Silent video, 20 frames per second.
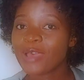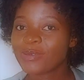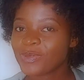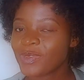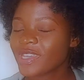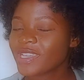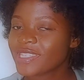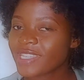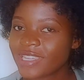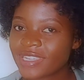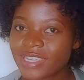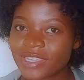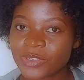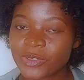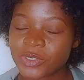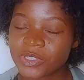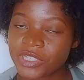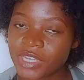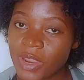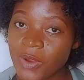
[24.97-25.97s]
I'm so excited
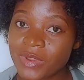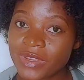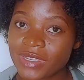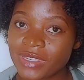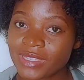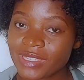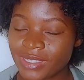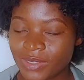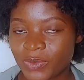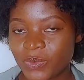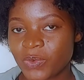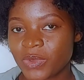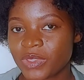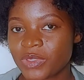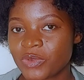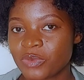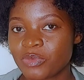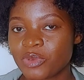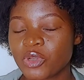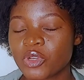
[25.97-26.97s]
to share this
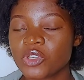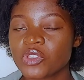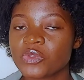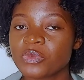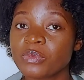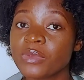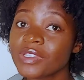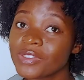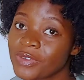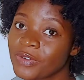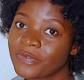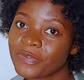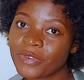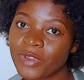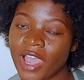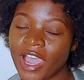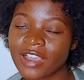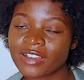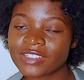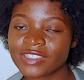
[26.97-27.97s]
with you, because most of
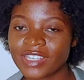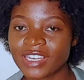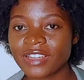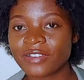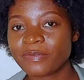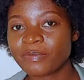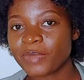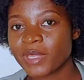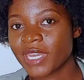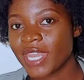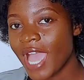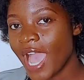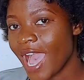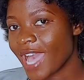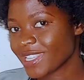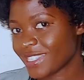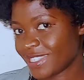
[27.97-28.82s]
you actually have been